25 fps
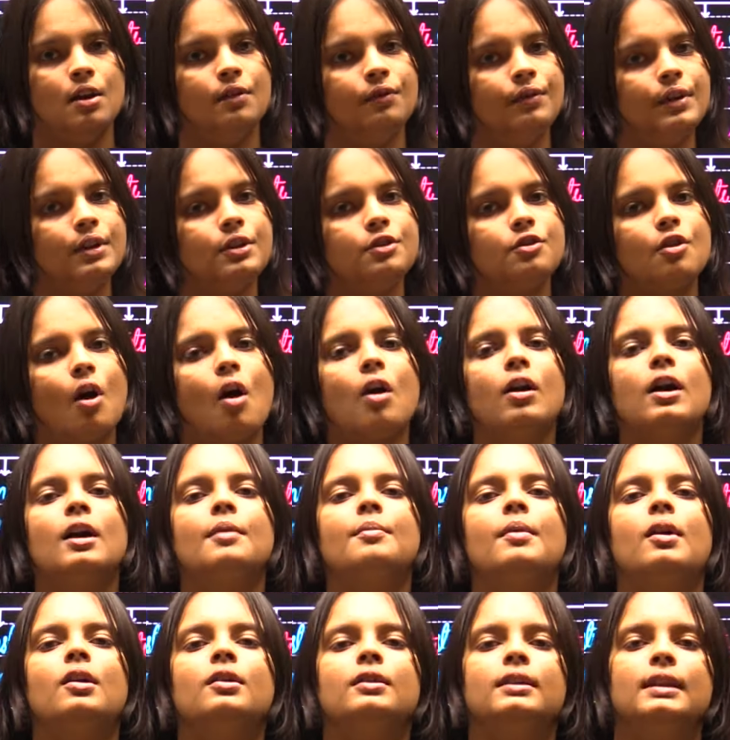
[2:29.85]
We talk
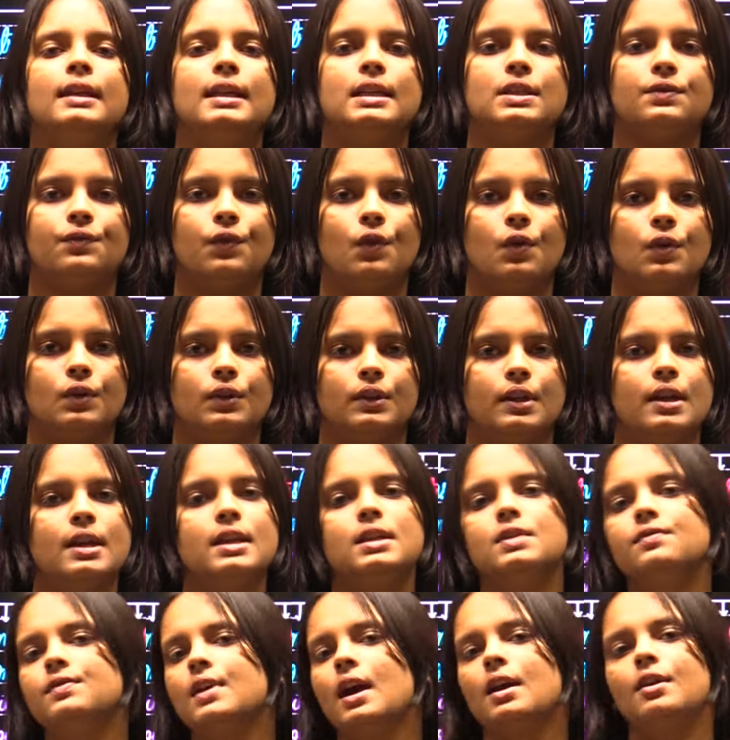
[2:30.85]
about these 4
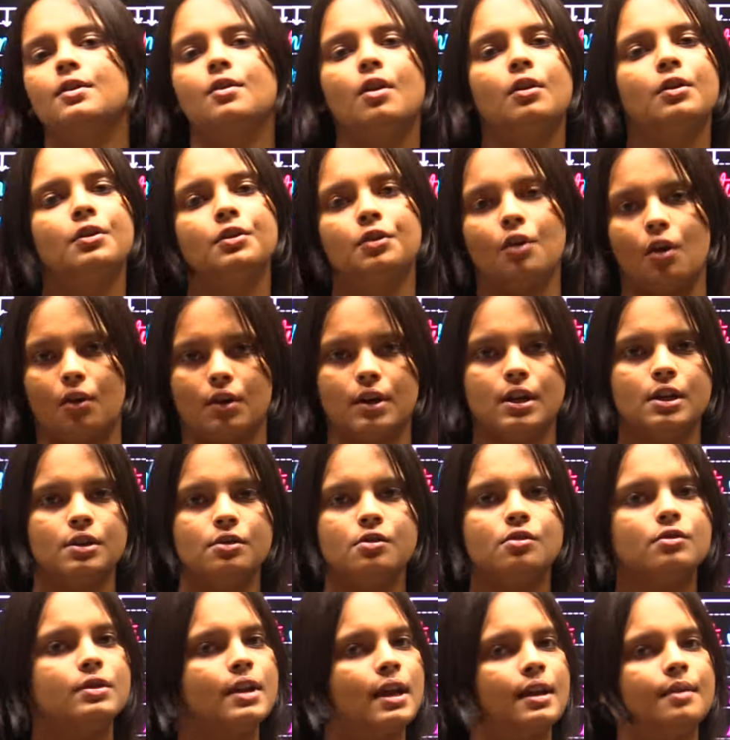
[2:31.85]
things. We are not talking
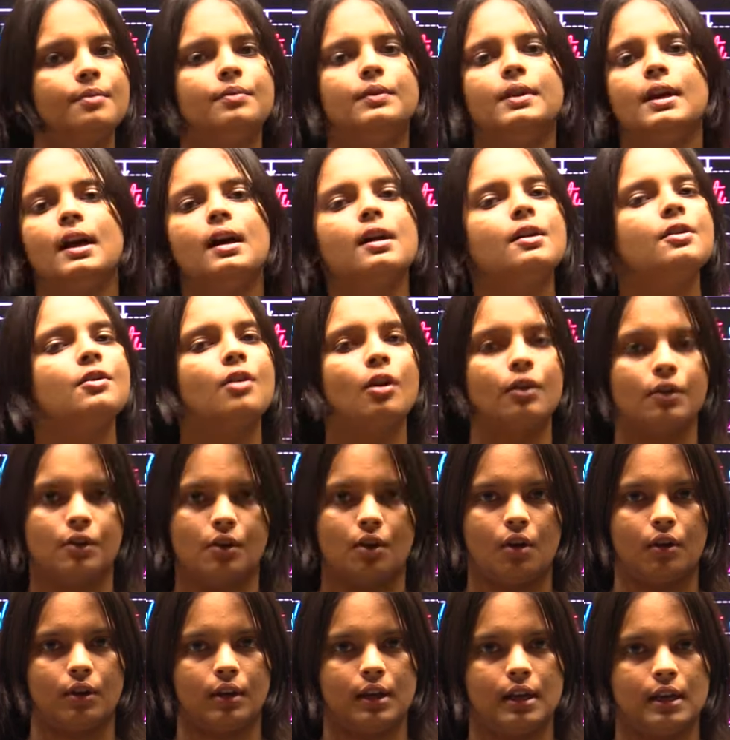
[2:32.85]
to them. They are not
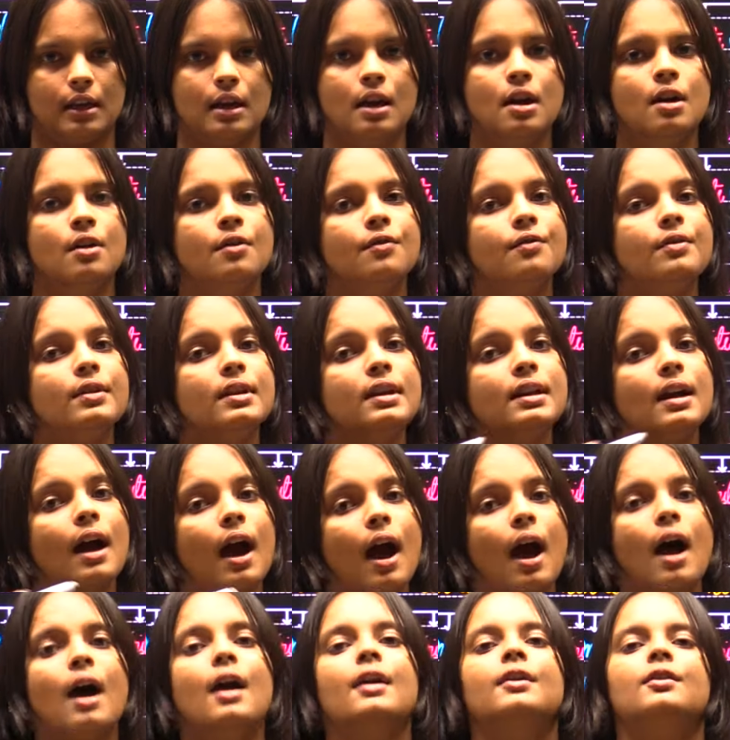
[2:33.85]
talking. We
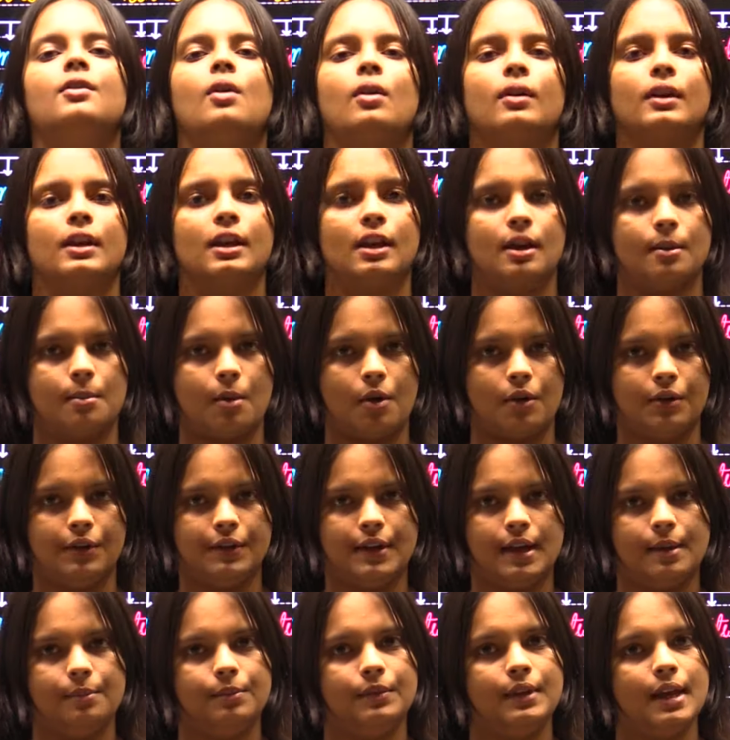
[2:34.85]
are talking about
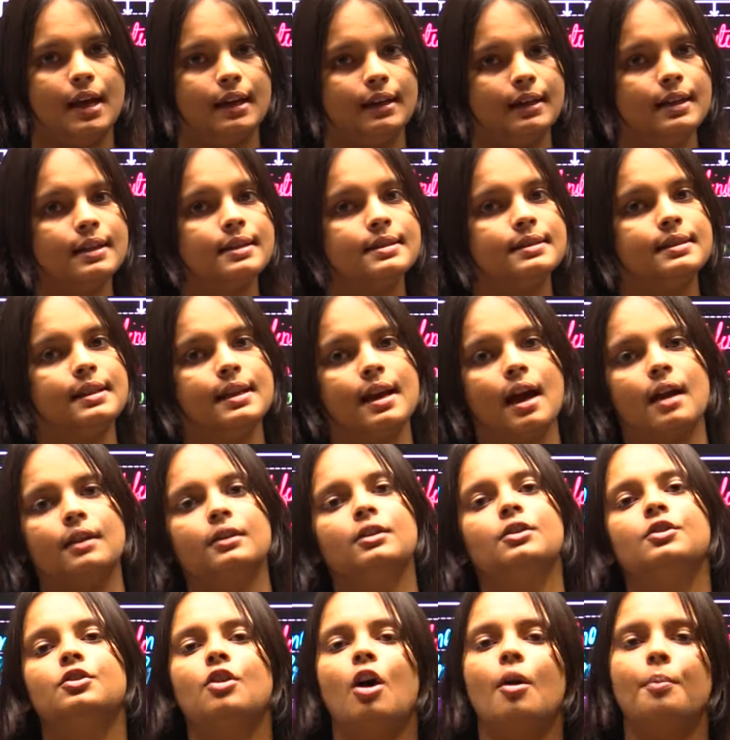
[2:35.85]
them. That is, they are
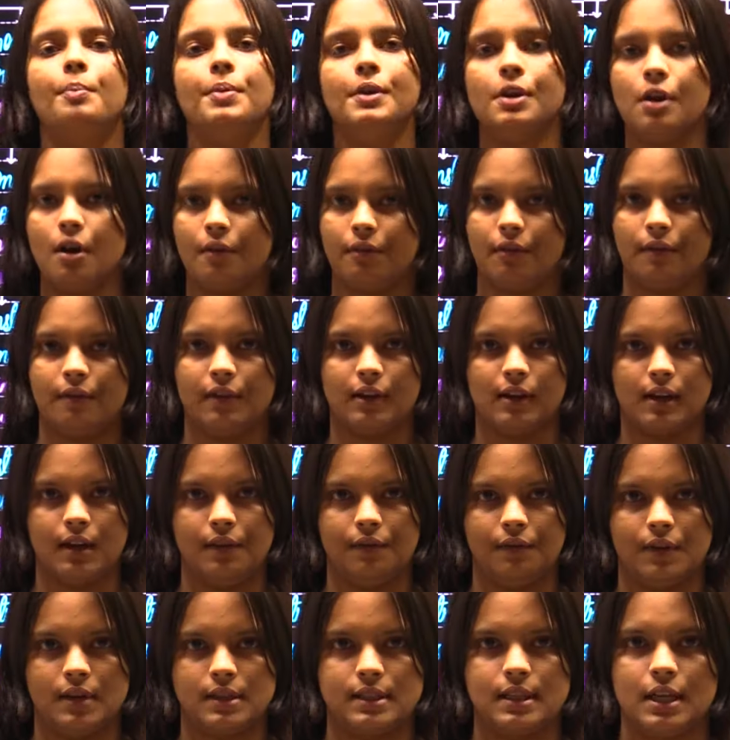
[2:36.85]
the topic of our
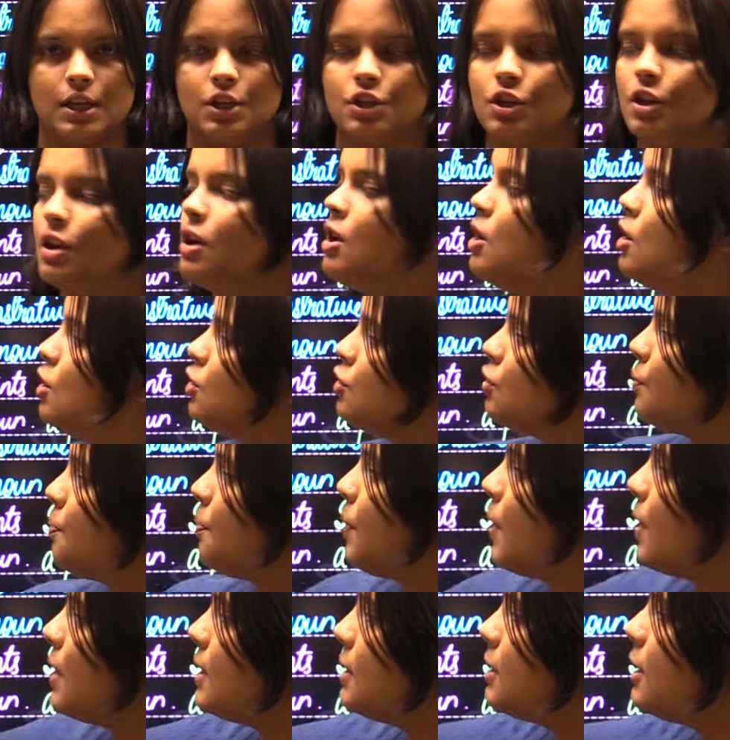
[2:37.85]
conversation. So
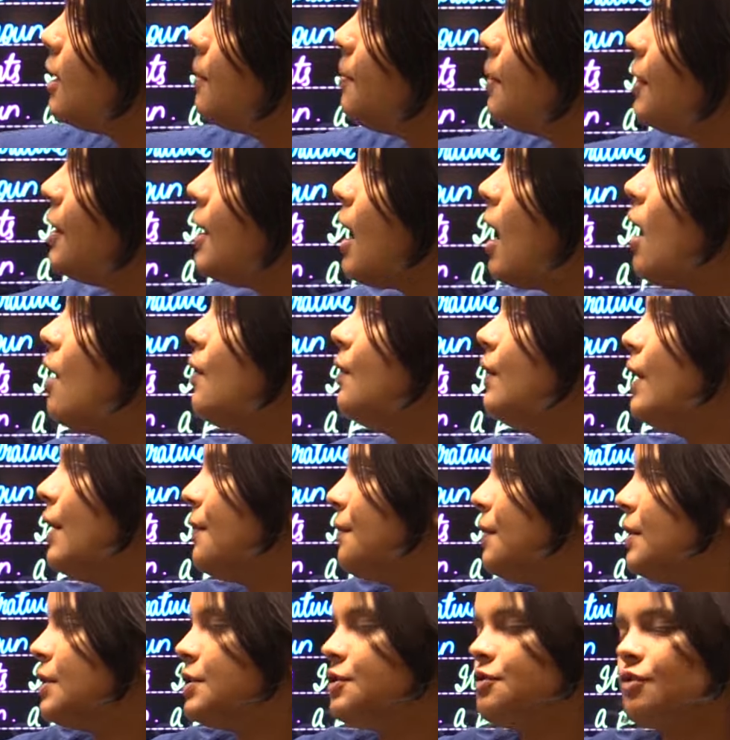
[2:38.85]
personal pronoun
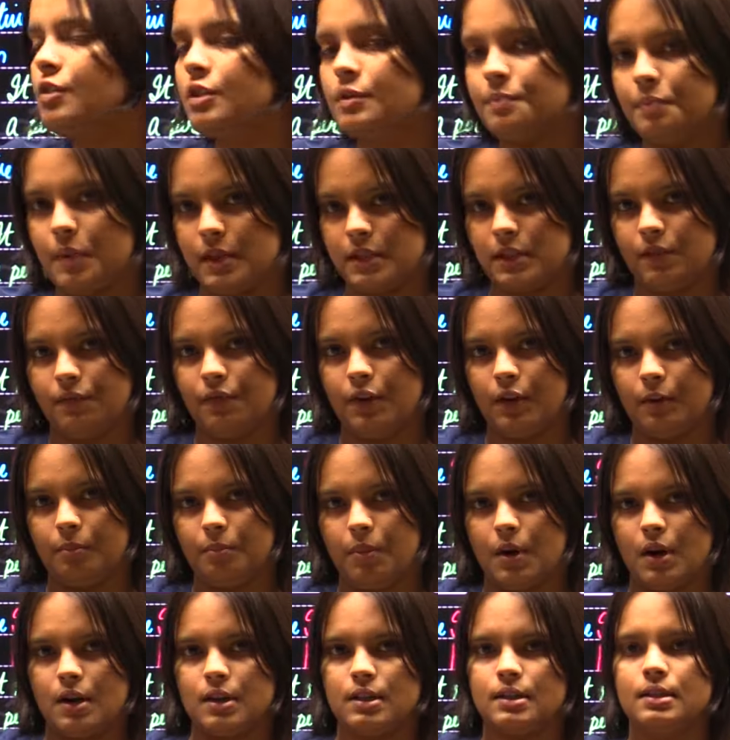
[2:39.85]
refers to a specific
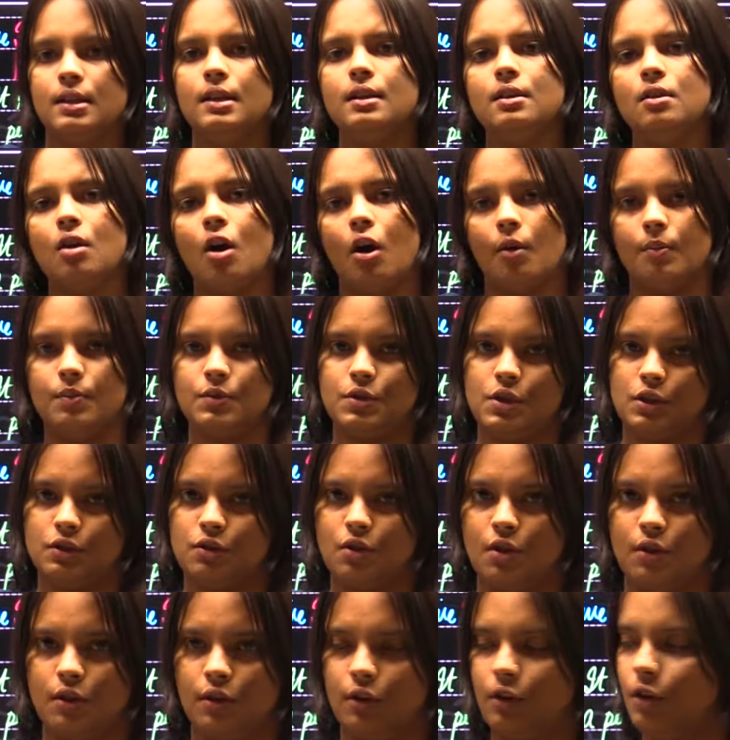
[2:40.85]
person, object
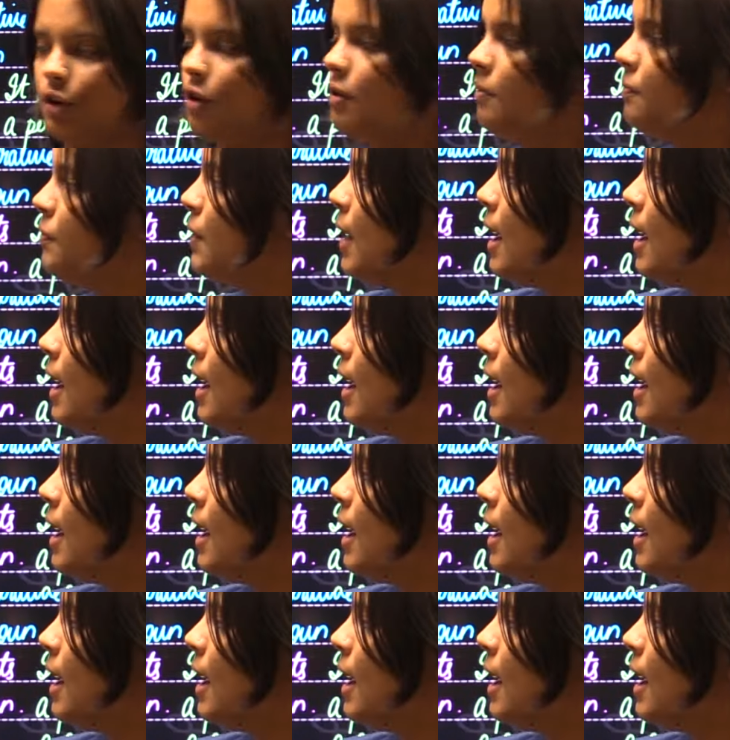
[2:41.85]
or a group.